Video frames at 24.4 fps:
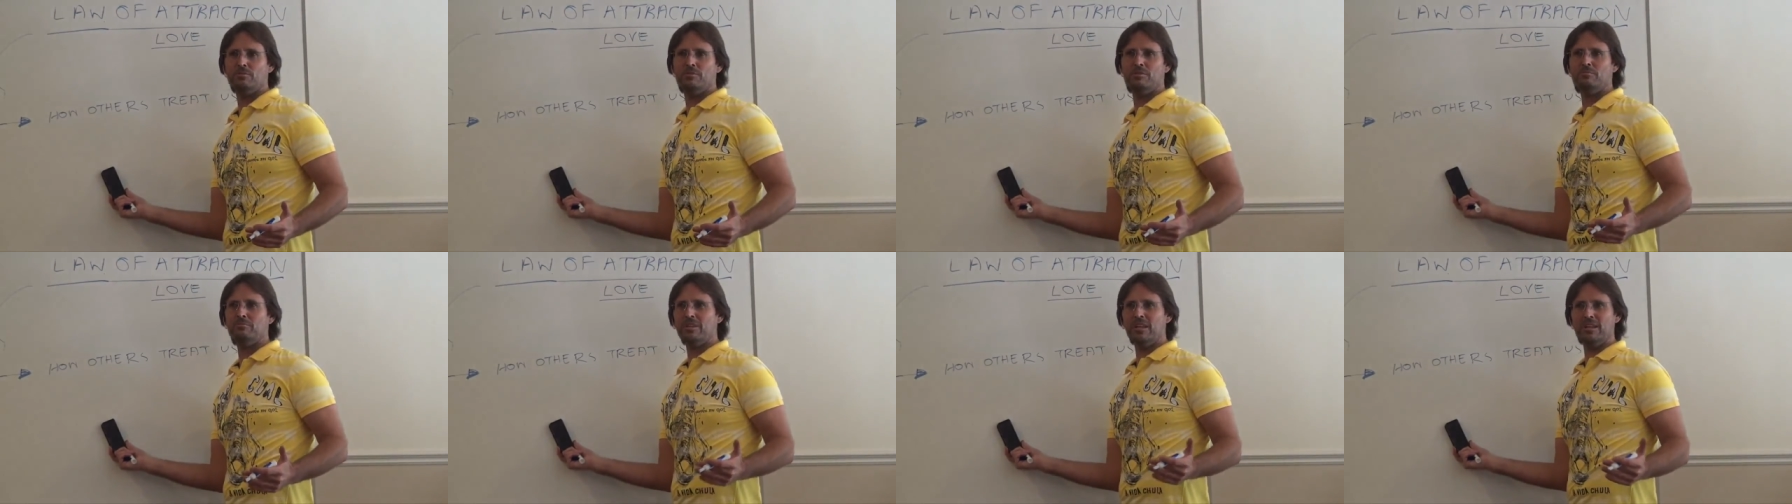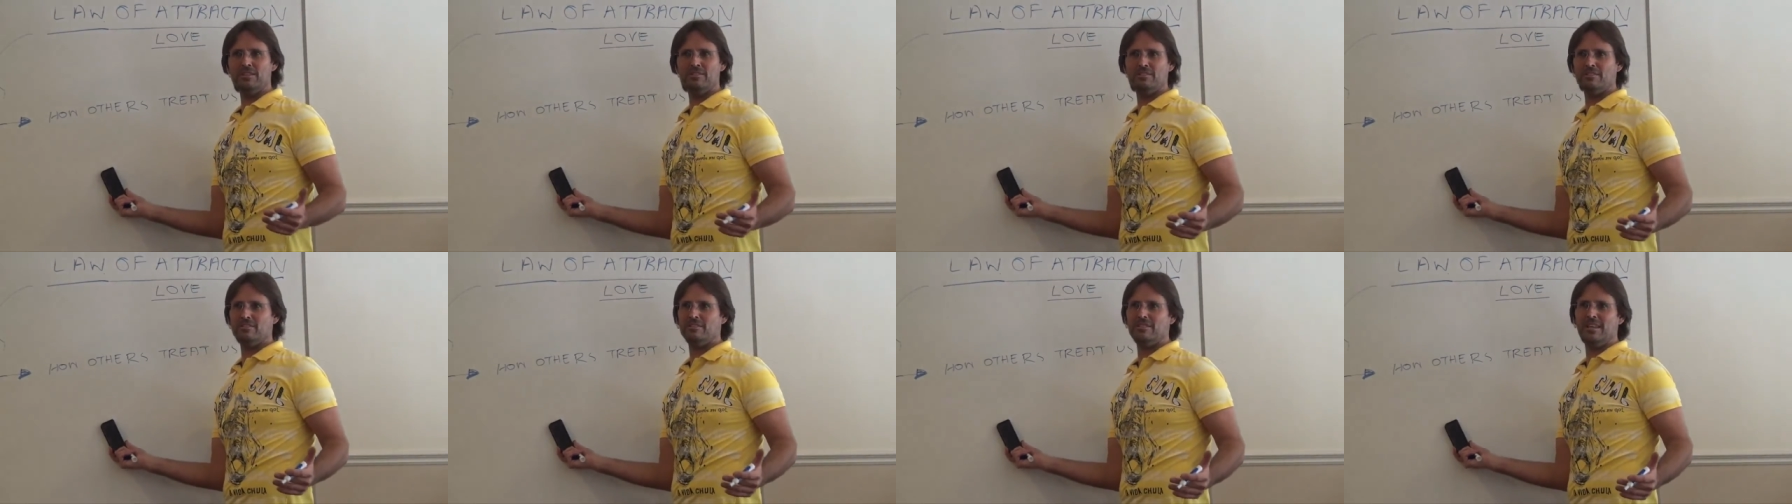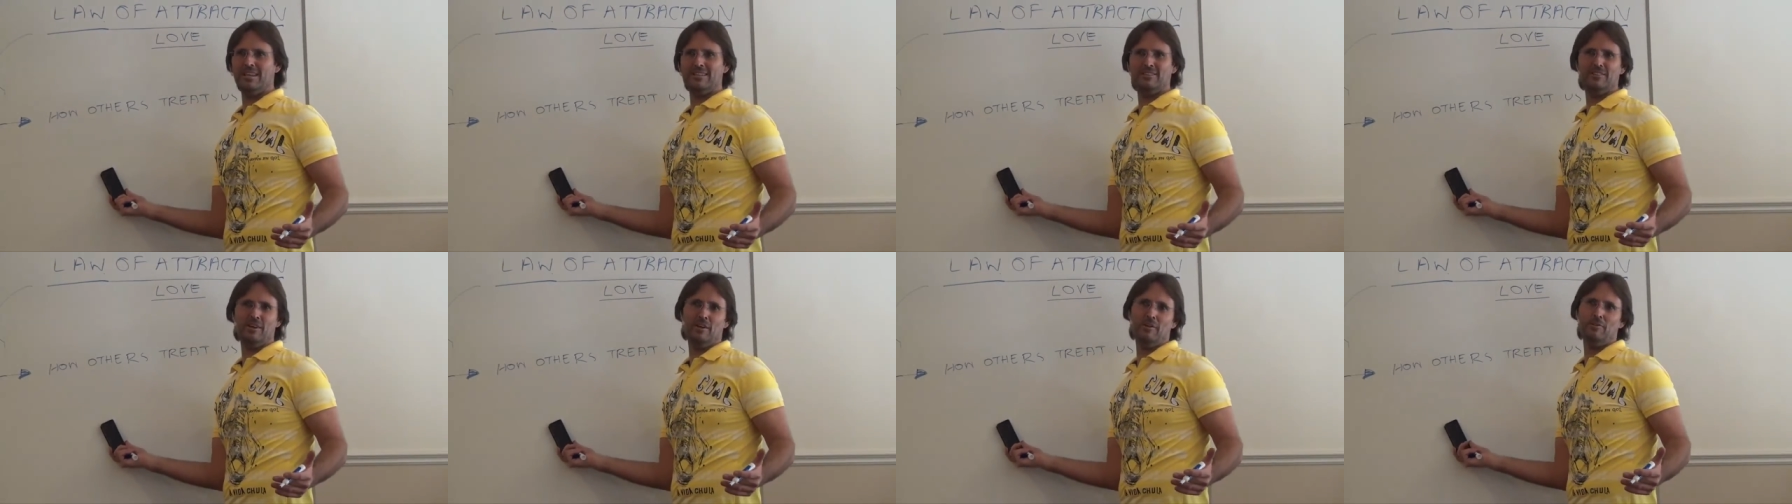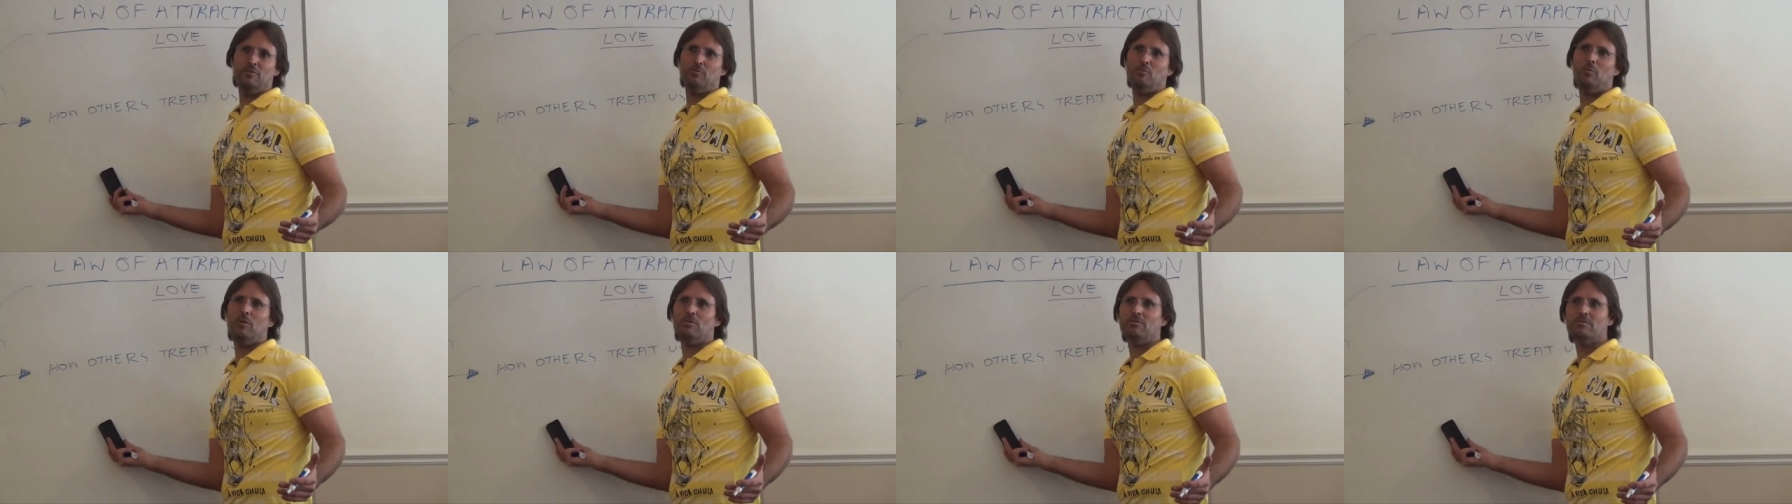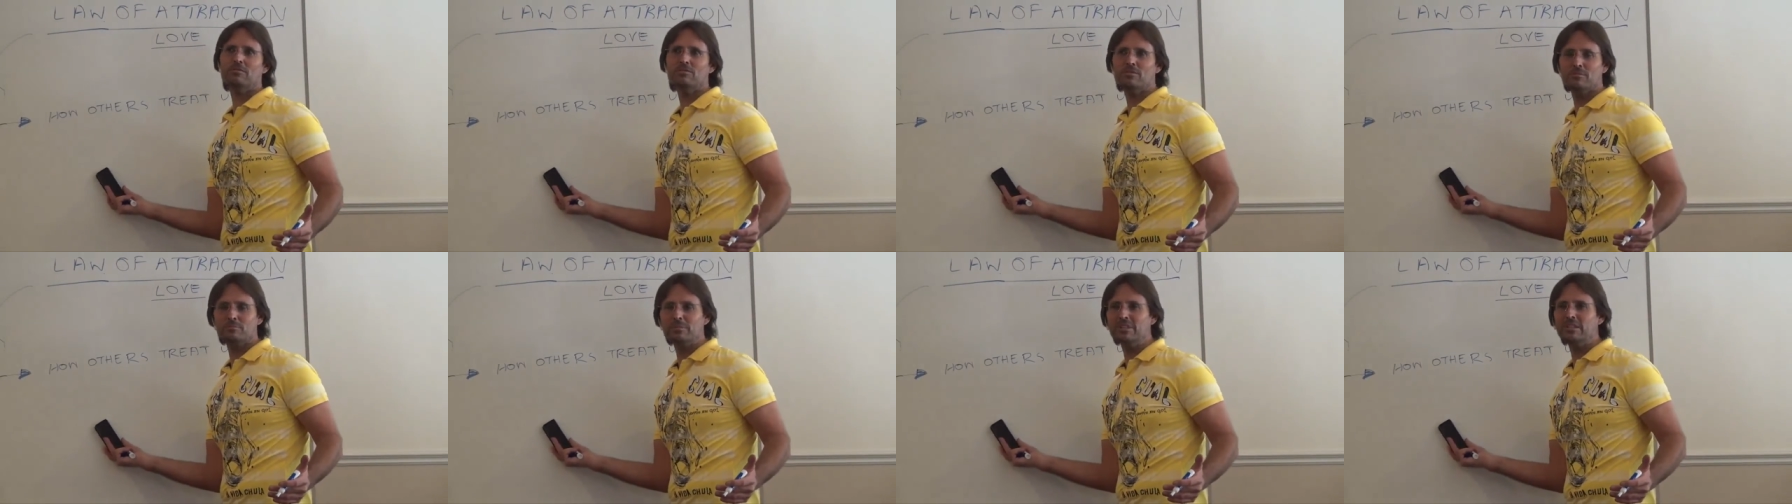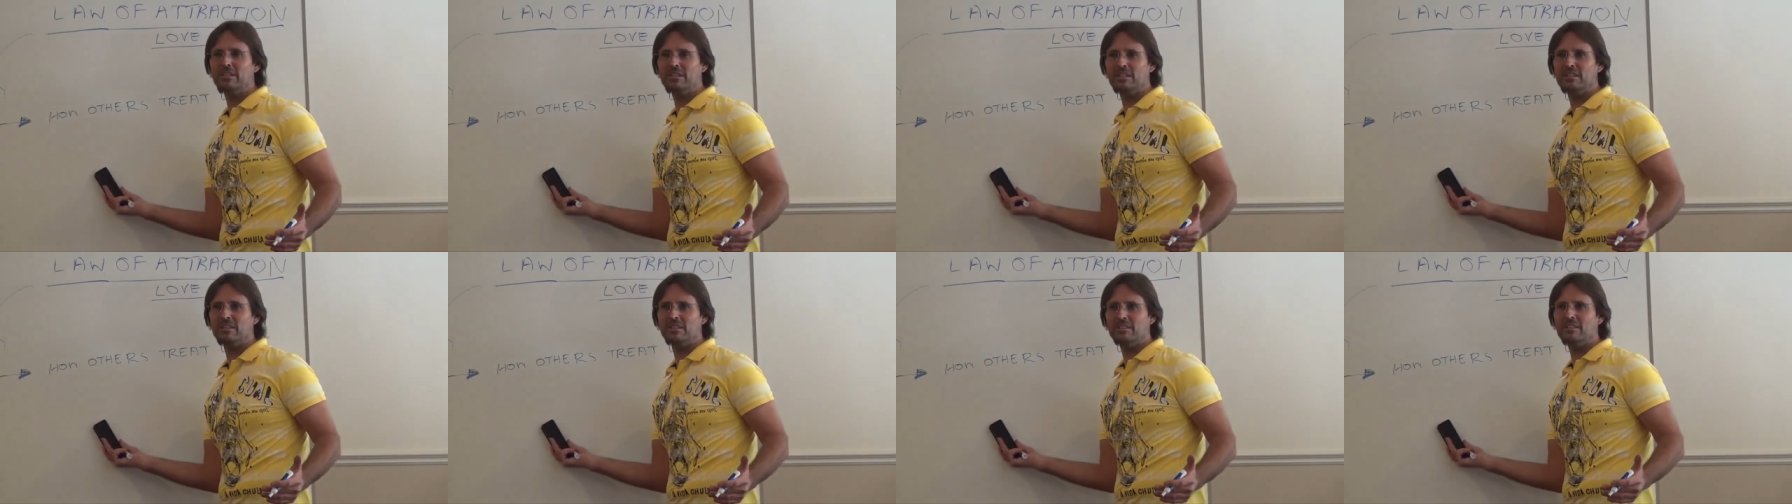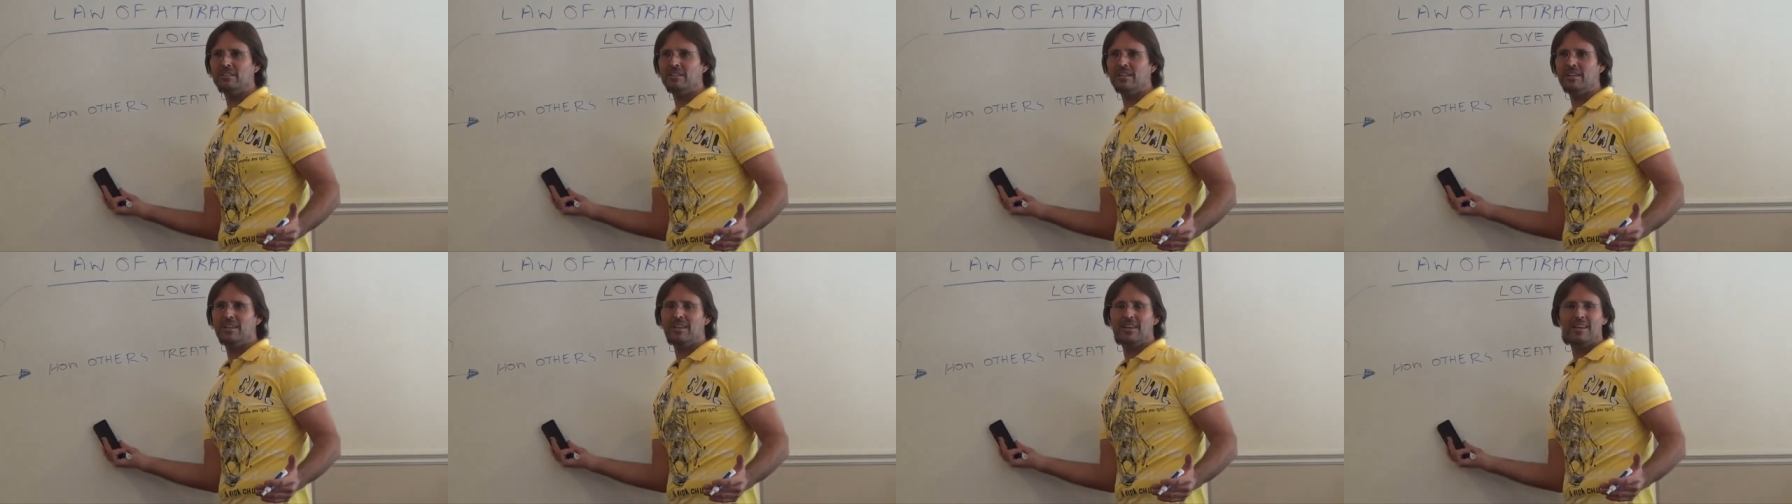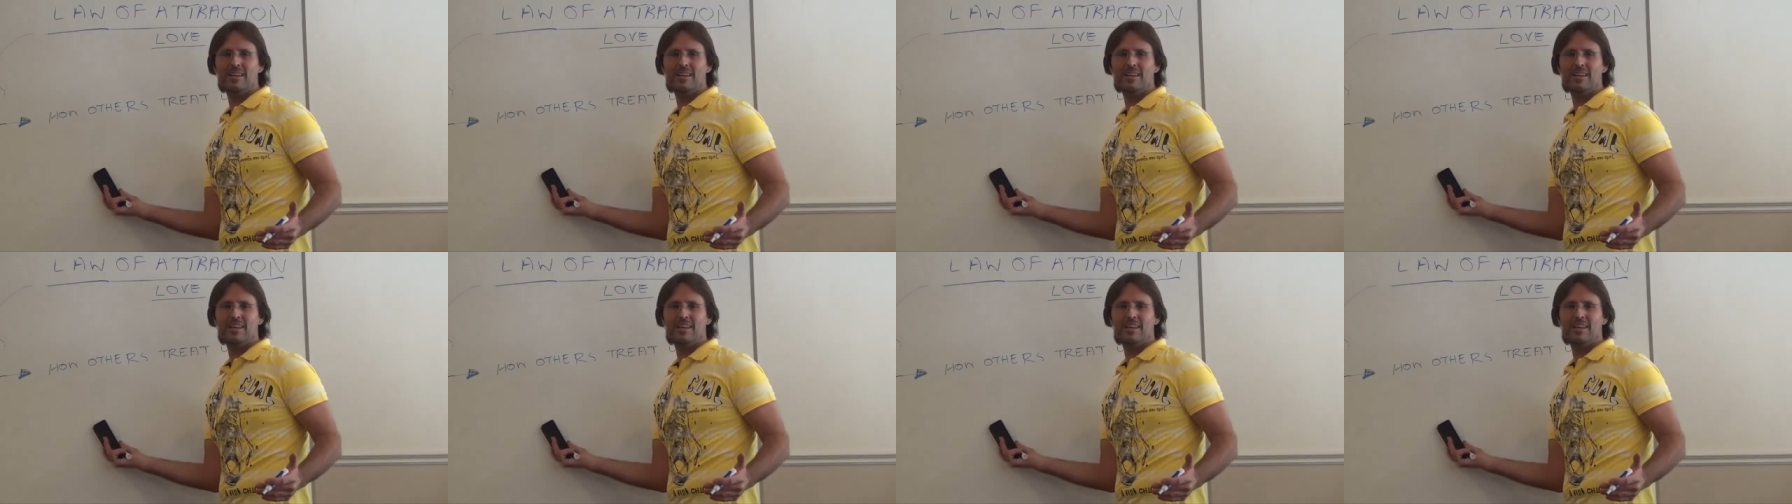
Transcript: are in places they don't want to be in,